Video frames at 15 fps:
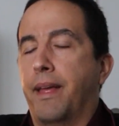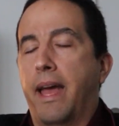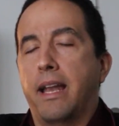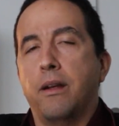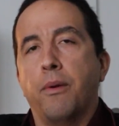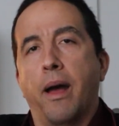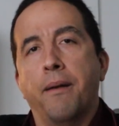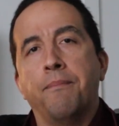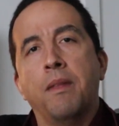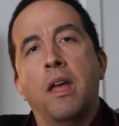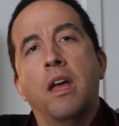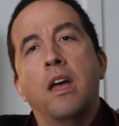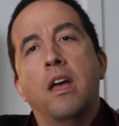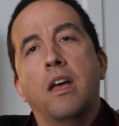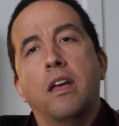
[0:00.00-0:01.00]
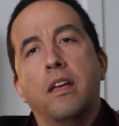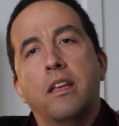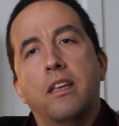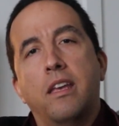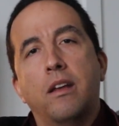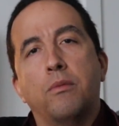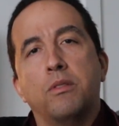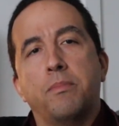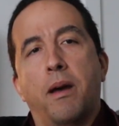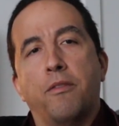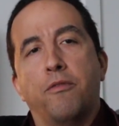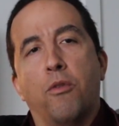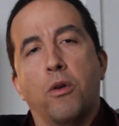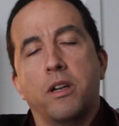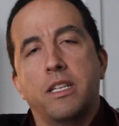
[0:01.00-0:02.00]
Anyway, kid was
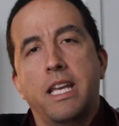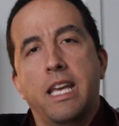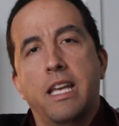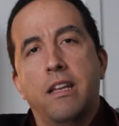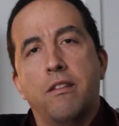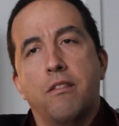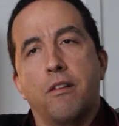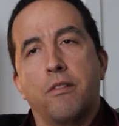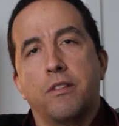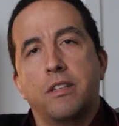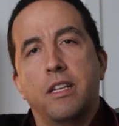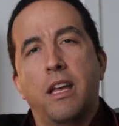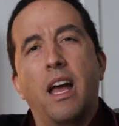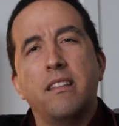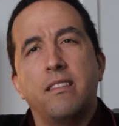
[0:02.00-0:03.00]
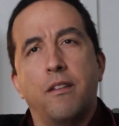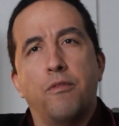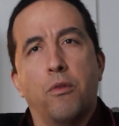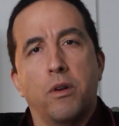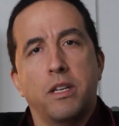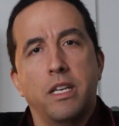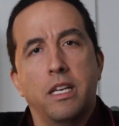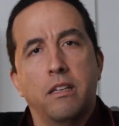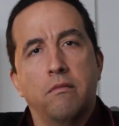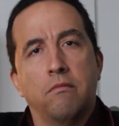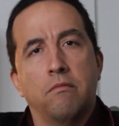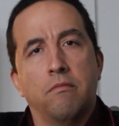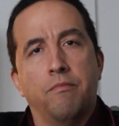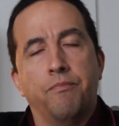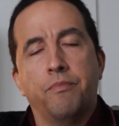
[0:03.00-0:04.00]
about 14, 13, I'd say 14,
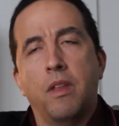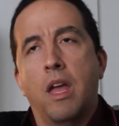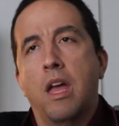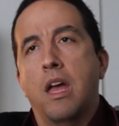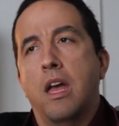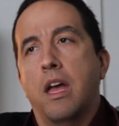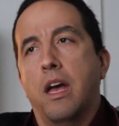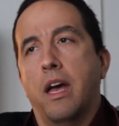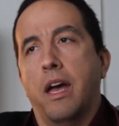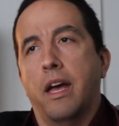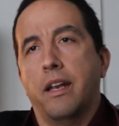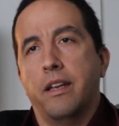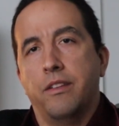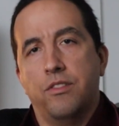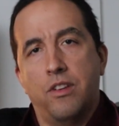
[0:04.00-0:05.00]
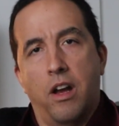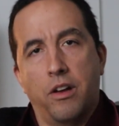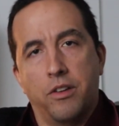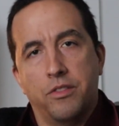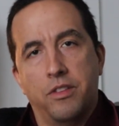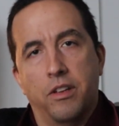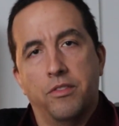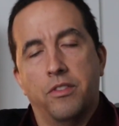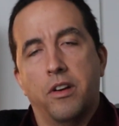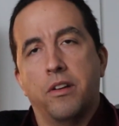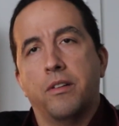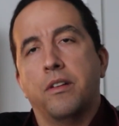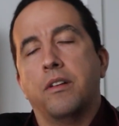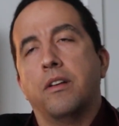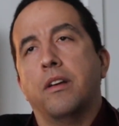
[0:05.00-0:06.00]
and his younger
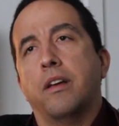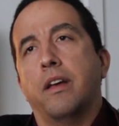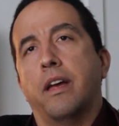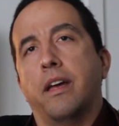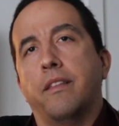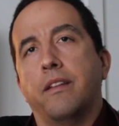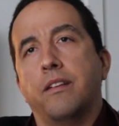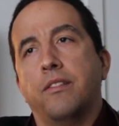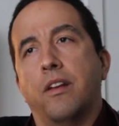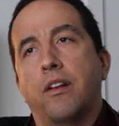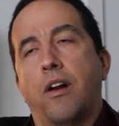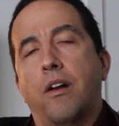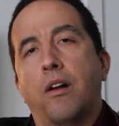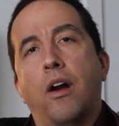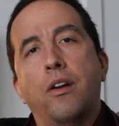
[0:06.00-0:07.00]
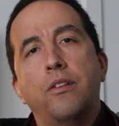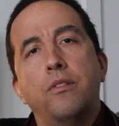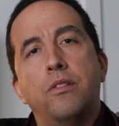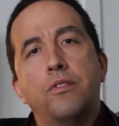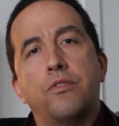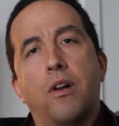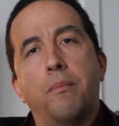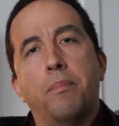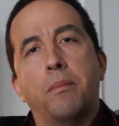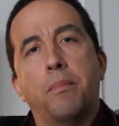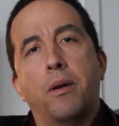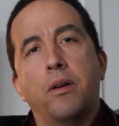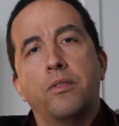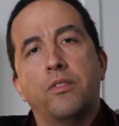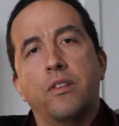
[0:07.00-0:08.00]
sister. And they said, are you the Trump
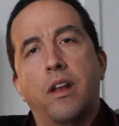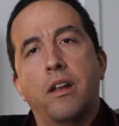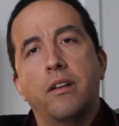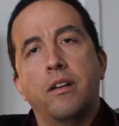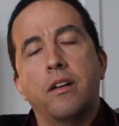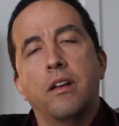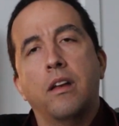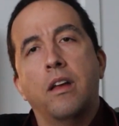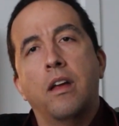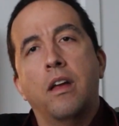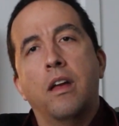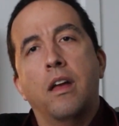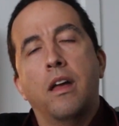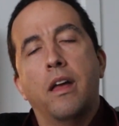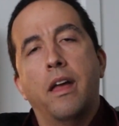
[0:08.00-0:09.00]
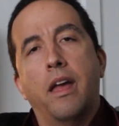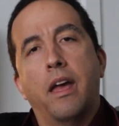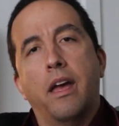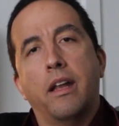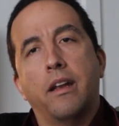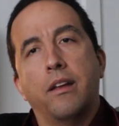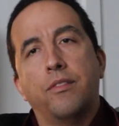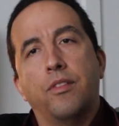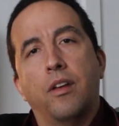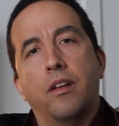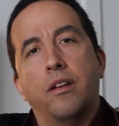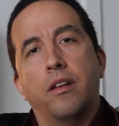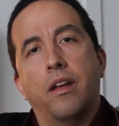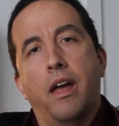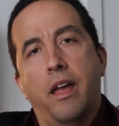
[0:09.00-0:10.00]
impersonator? And I
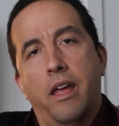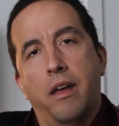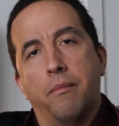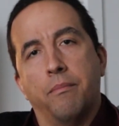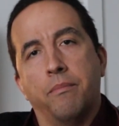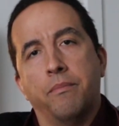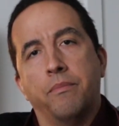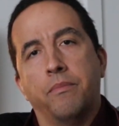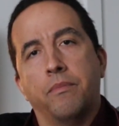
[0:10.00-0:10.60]
said, I am.